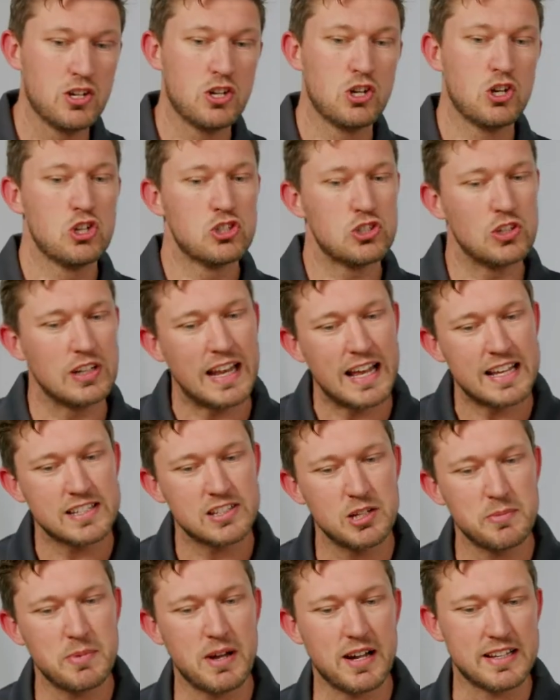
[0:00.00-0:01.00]
Okay. So last
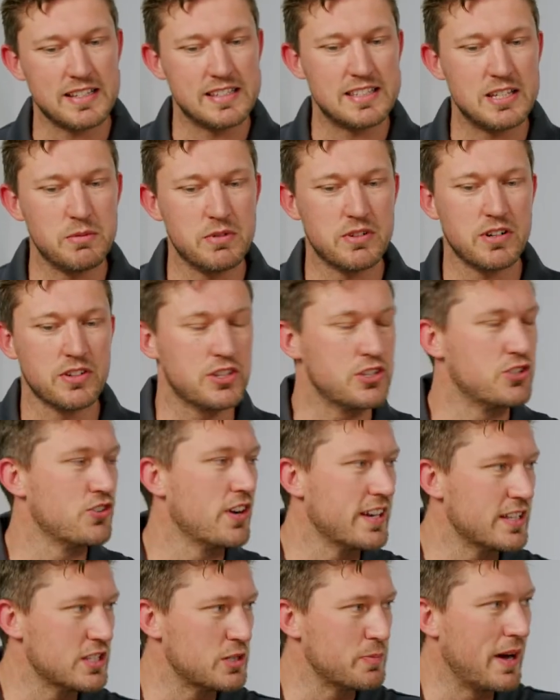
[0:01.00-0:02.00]
up, I can see we've got the
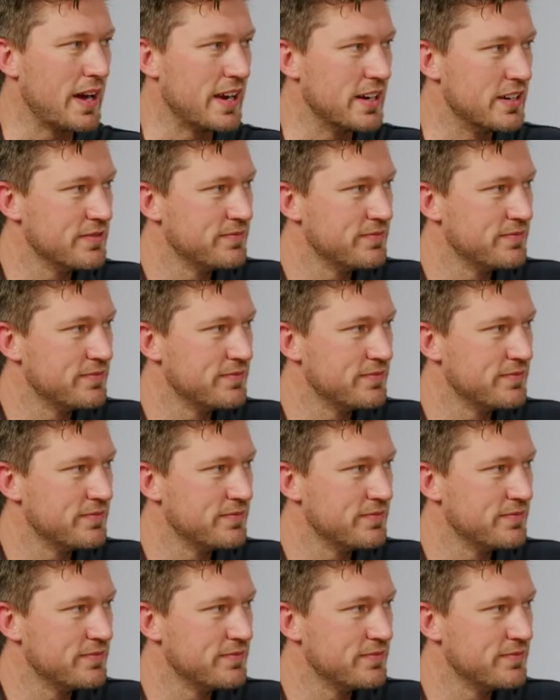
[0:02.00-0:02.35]
drain spade.